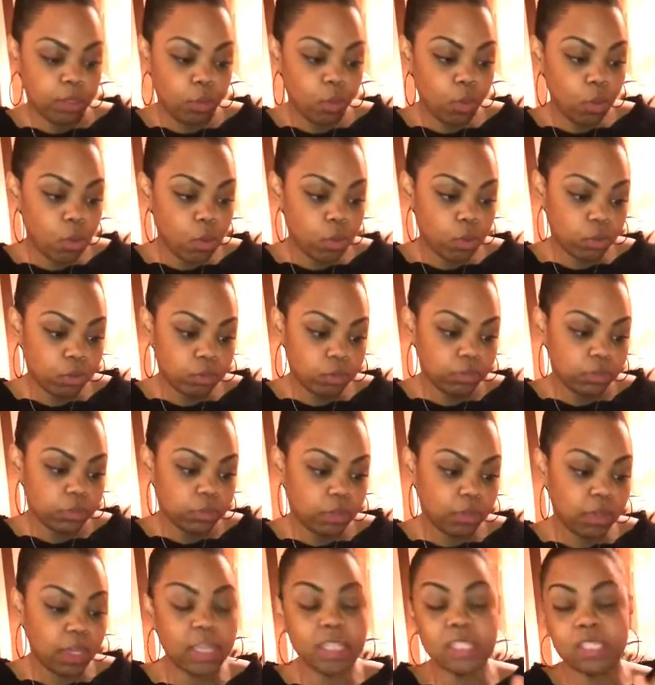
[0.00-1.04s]
Cool.
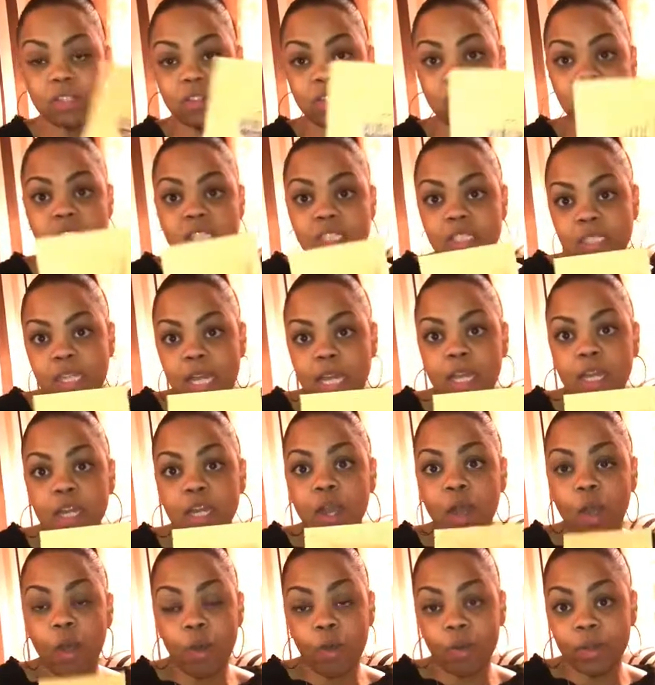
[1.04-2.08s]
Okay, so this is like a
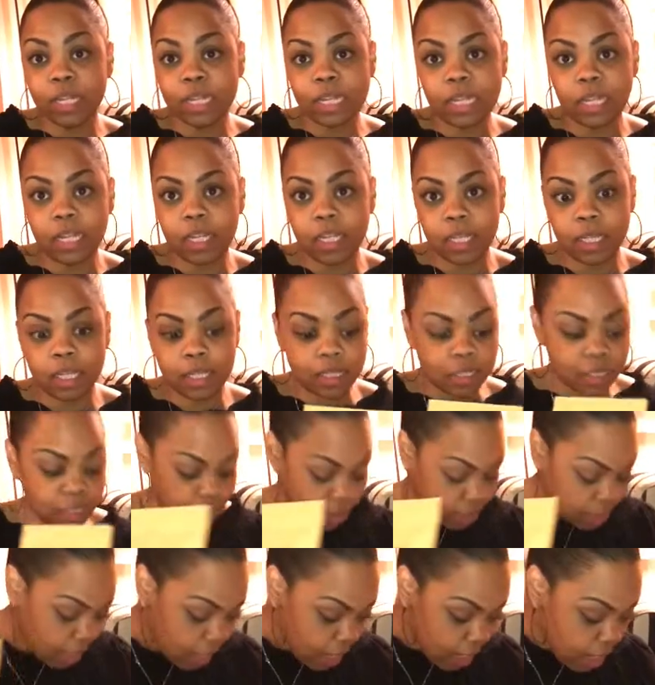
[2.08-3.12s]
colon
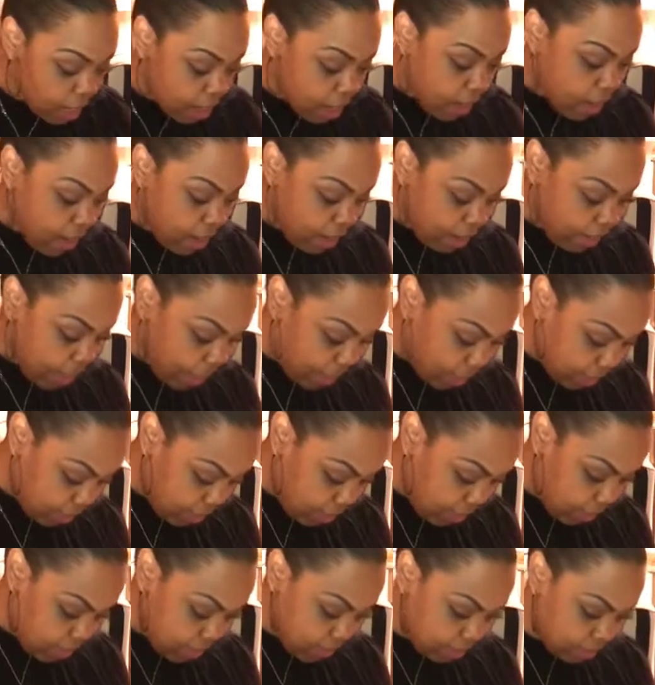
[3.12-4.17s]
cleanse,
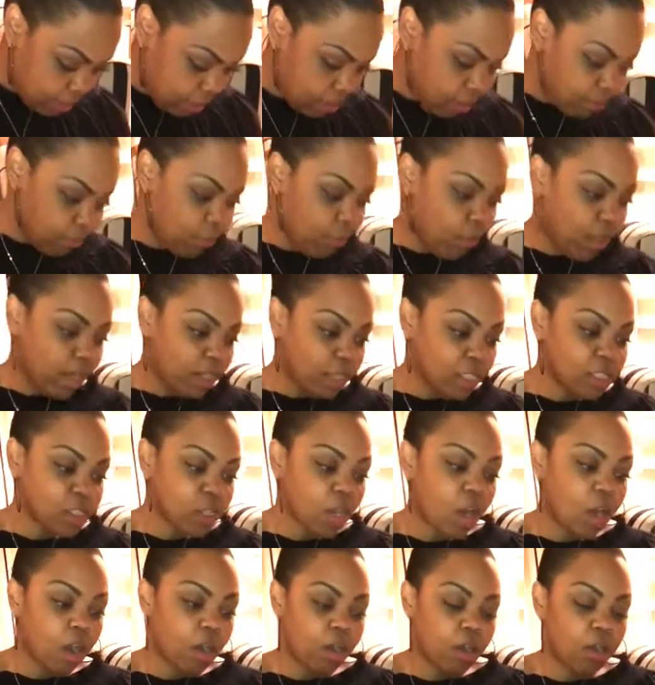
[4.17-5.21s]
and one is
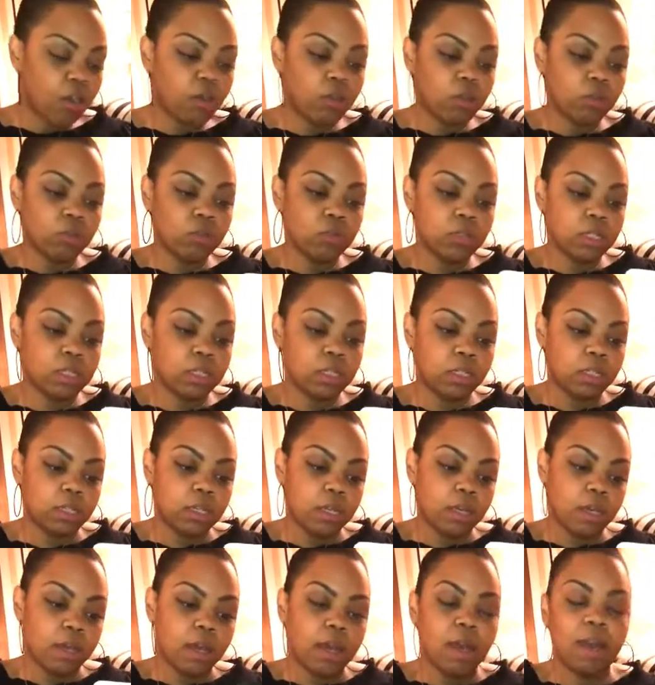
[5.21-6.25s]
called
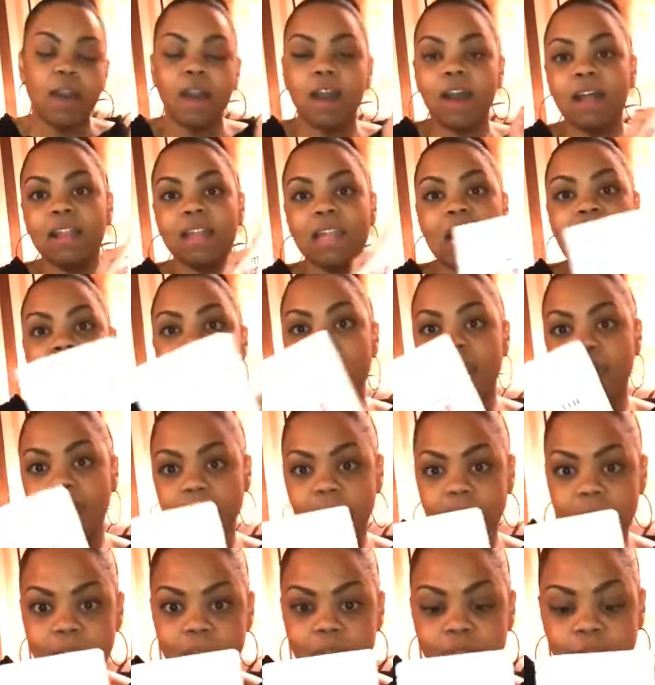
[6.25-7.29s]

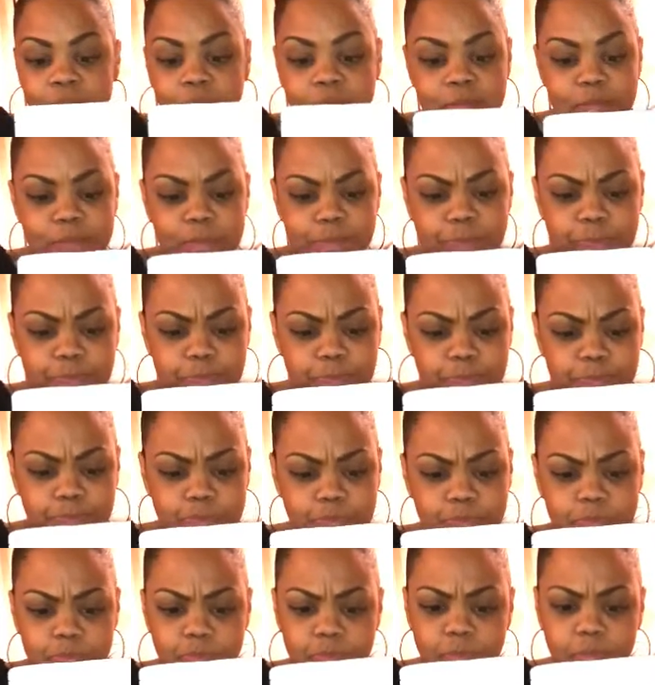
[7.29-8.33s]
Alive,
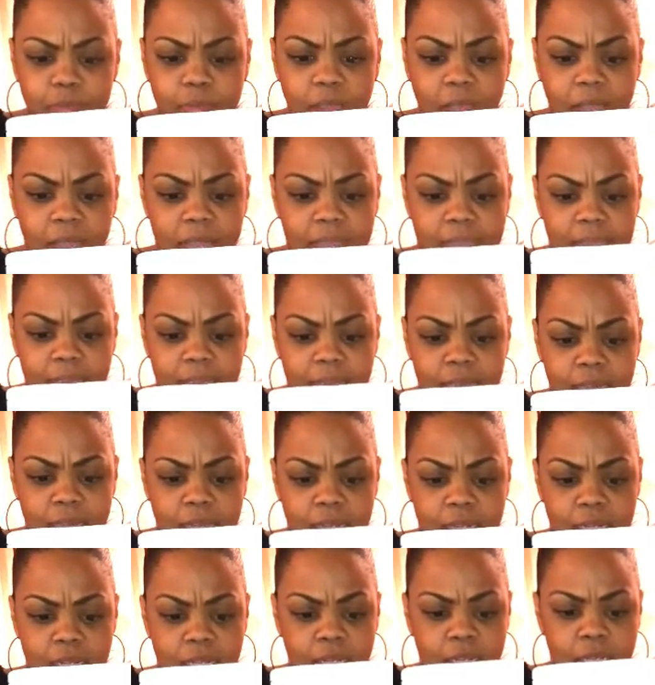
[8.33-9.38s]

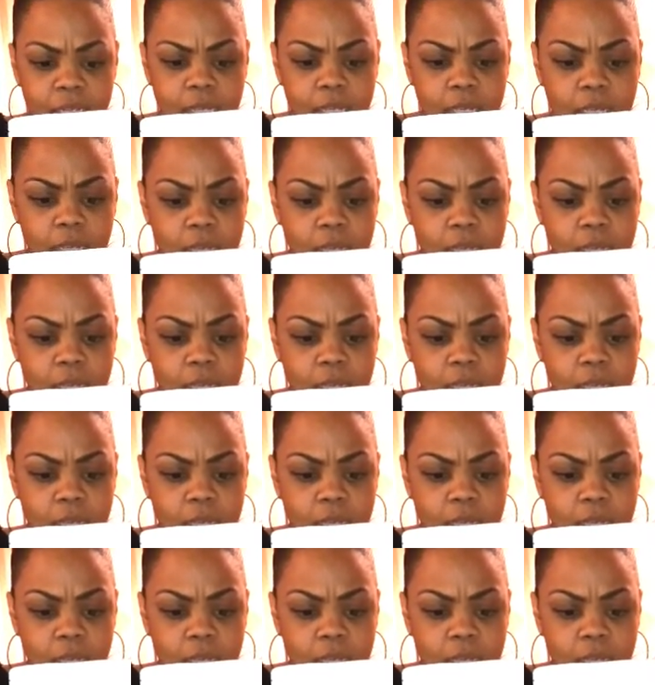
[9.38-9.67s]
and